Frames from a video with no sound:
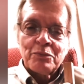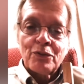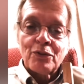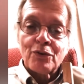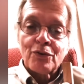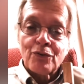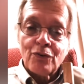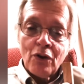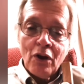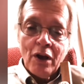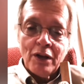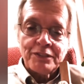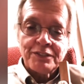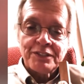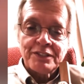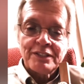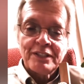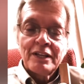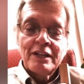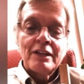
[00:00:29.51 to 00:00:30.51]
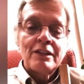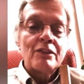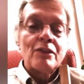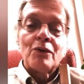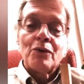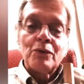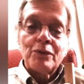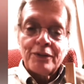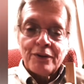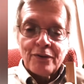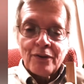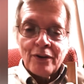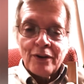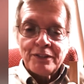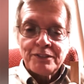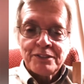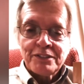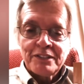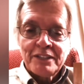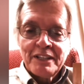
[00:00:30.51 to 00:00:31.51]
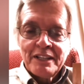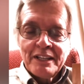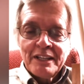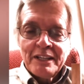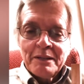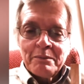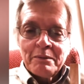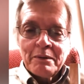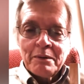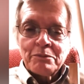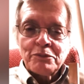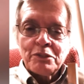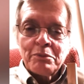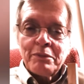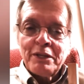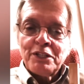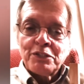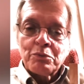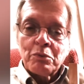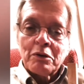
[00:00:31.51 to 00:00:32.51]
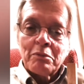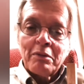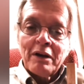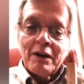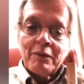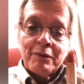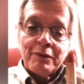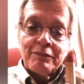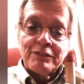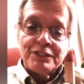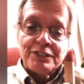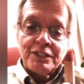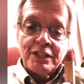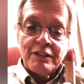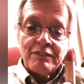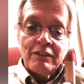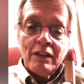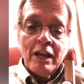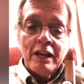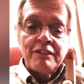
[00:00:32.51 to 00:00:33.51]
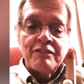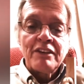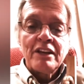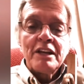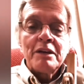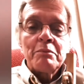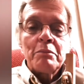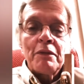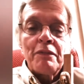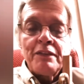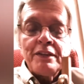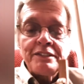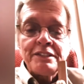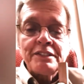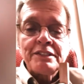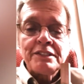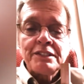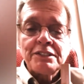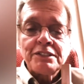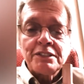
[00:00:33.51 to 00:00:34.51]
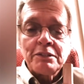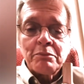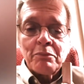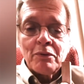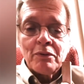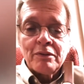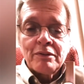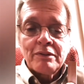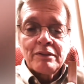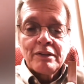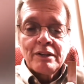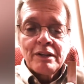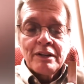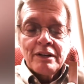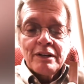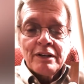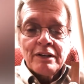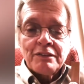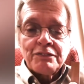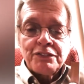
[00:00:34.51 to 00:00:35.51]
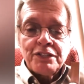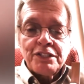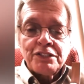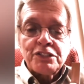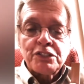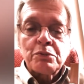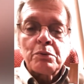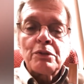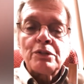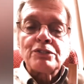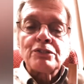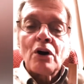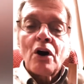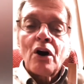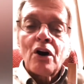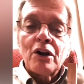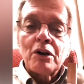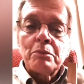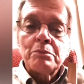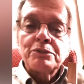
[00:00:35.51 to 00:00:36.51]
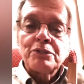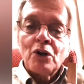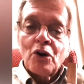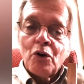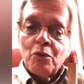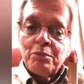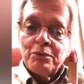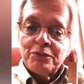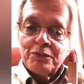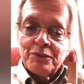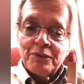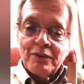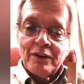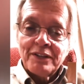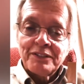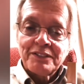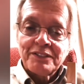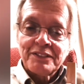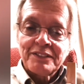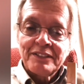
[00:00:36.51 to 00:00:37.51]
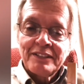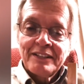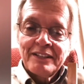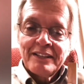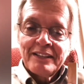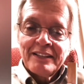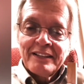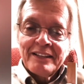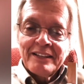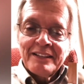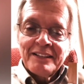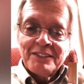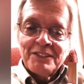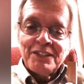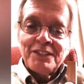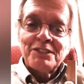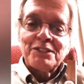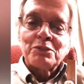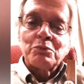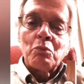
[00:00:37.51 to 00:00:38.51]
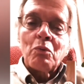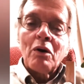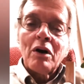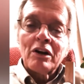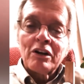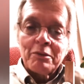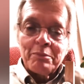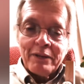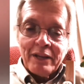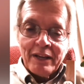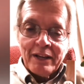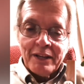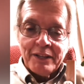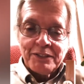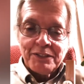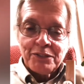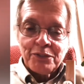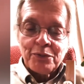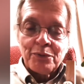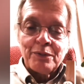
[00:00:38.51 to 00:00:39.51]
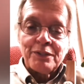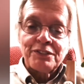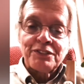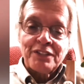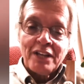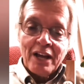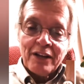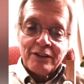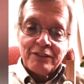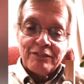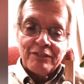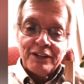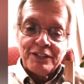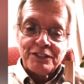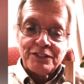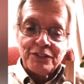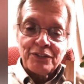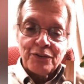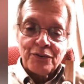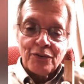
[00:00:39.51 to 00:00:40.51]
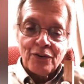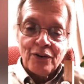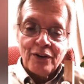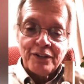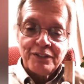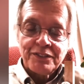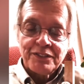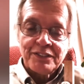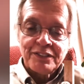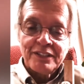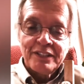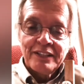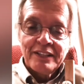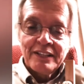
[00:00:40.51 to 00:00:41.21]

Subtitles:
But the cross, the Holy Cross, becomes a means whereby we receive life. But this is the symbol of Jesus with his arms open to us, Jesus welcoming us through his sacrifice on the cross.